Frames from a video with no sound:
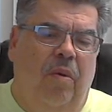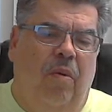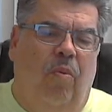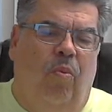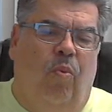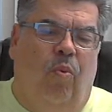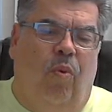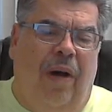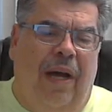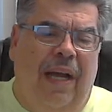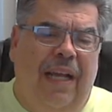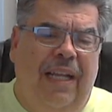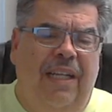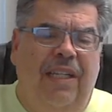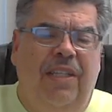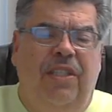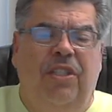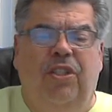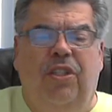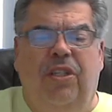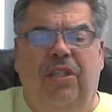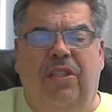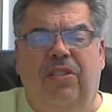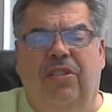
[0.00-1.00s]
Why did
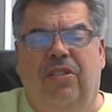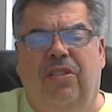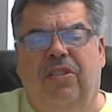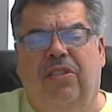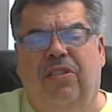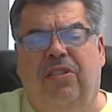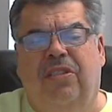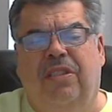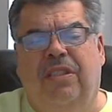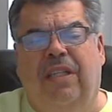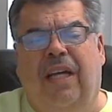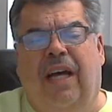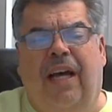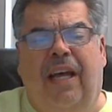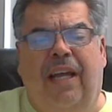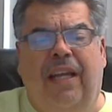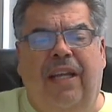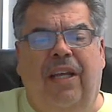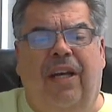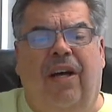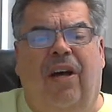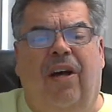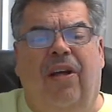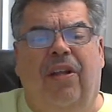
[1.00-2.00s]
Jesus
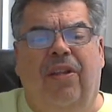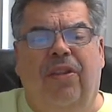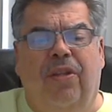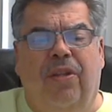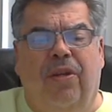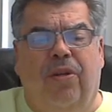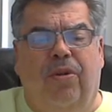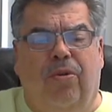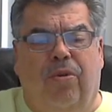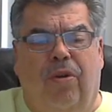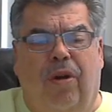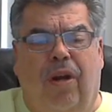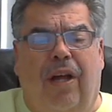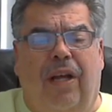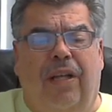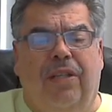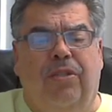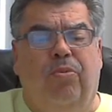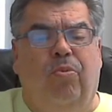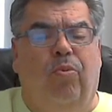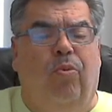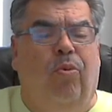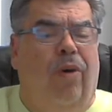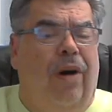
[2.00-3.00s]
die on the
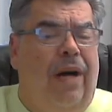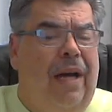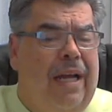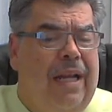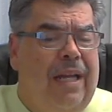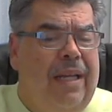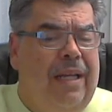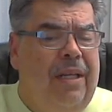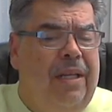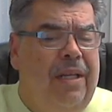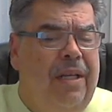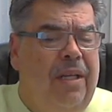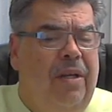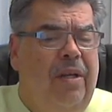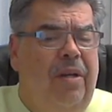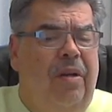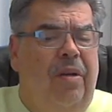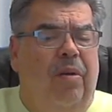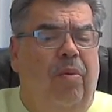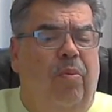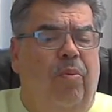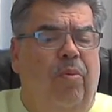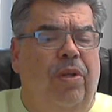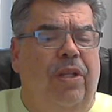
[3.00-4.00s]
cross? Why
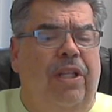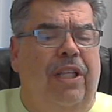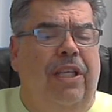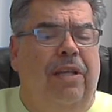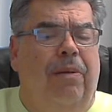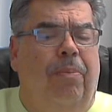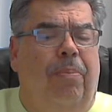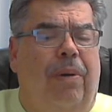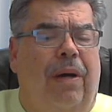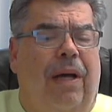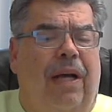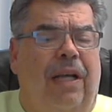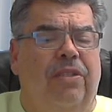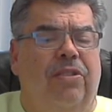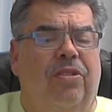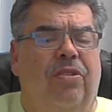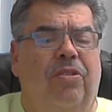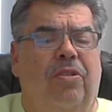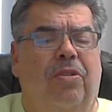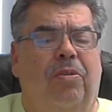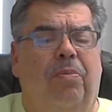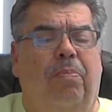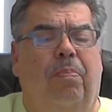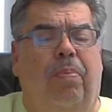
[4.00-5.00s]
would the
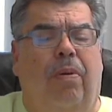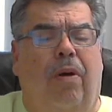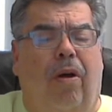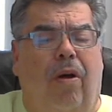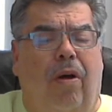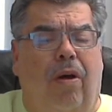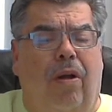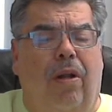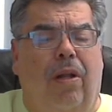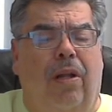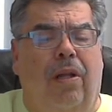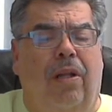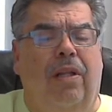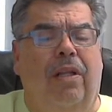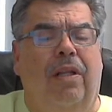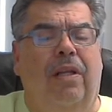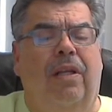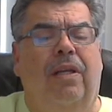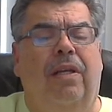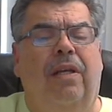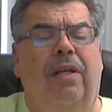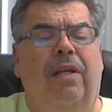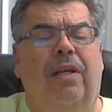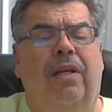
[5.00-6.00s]
Apostle Paul
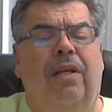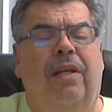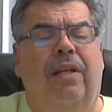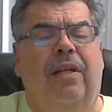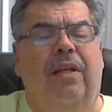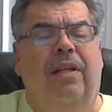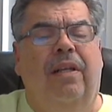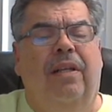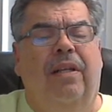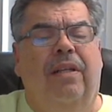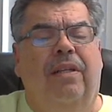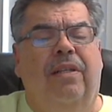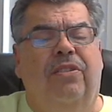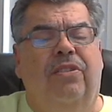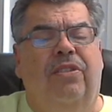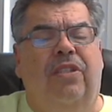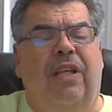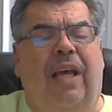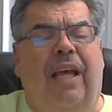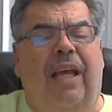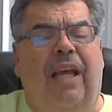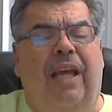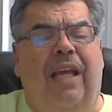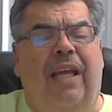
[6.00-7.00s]

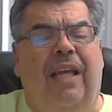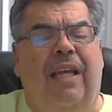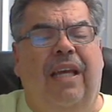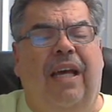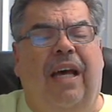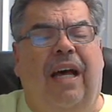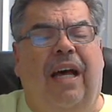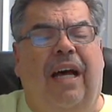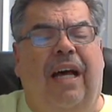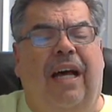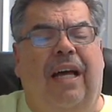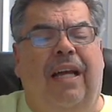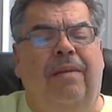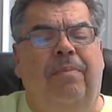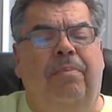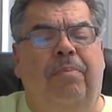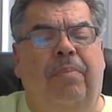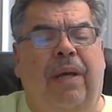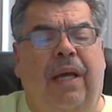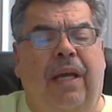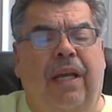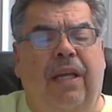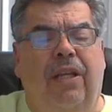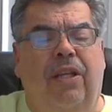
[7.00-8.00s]
say, I
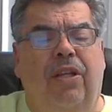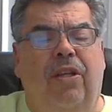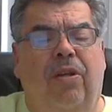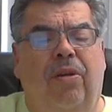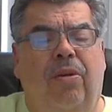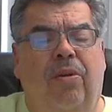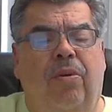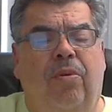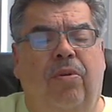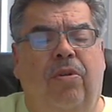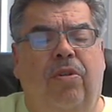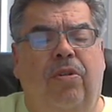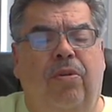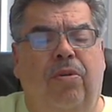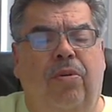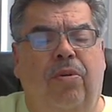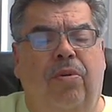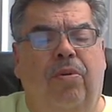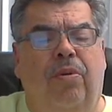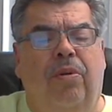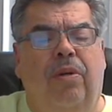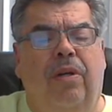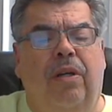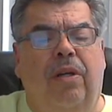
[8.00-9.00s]
beg you
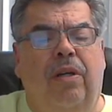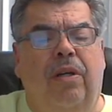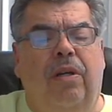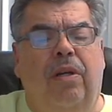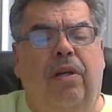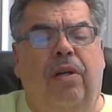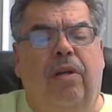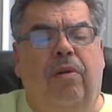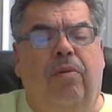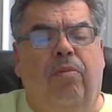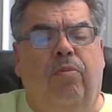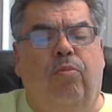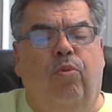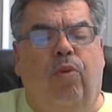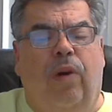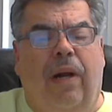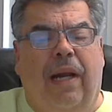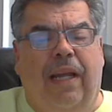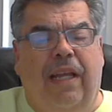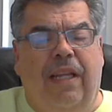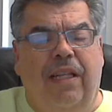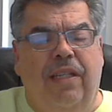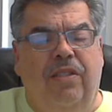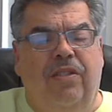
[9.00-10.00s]
to
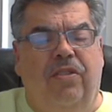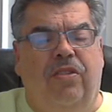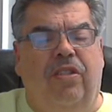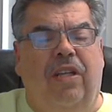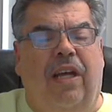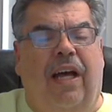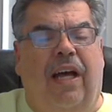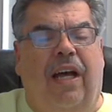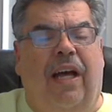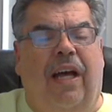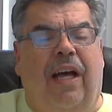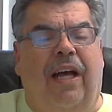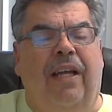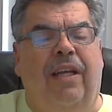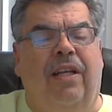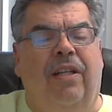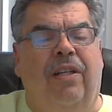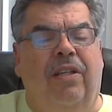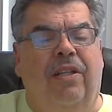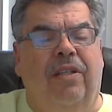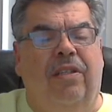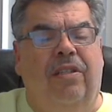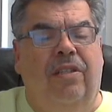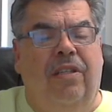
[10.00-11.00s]
reconcile
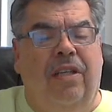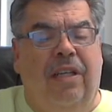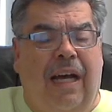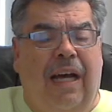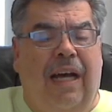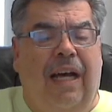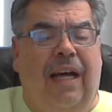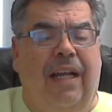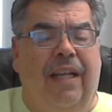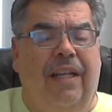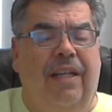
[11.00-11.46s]
to God.